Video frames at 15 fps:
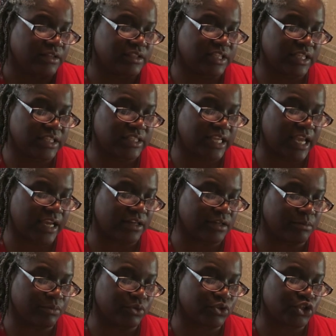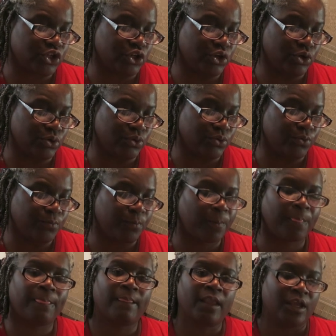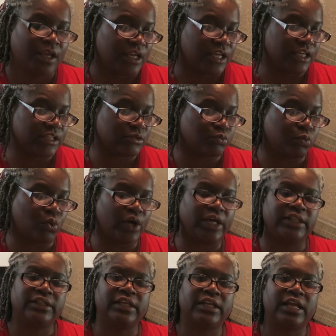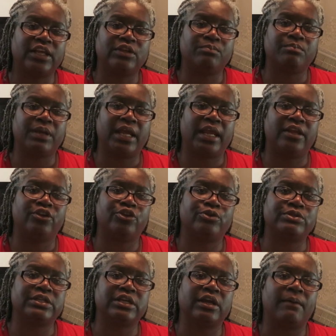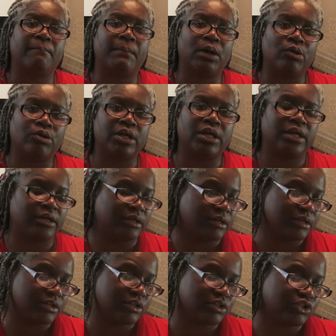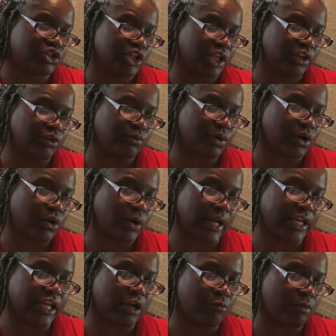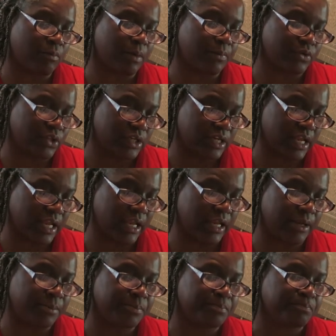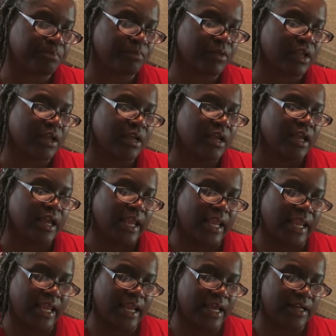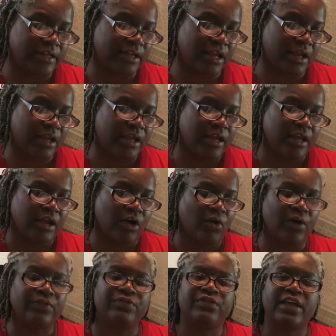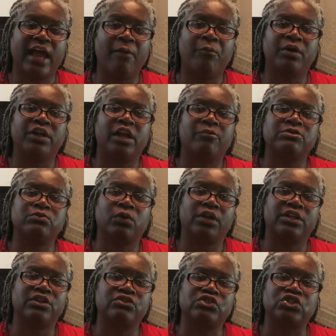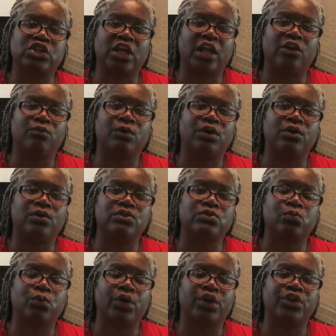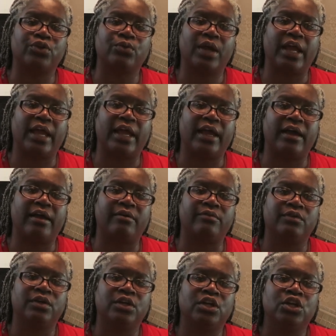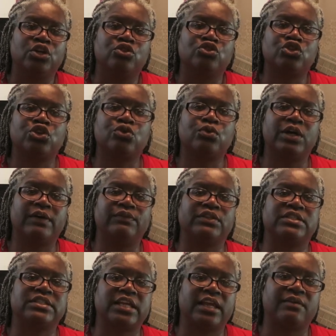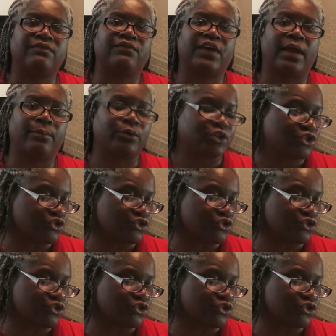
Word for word: Zigzag number two is one that I made using a Moda jelly roll. I can't remember the name. And on that one, it was one of those jelly rolls where you have two of the same fabric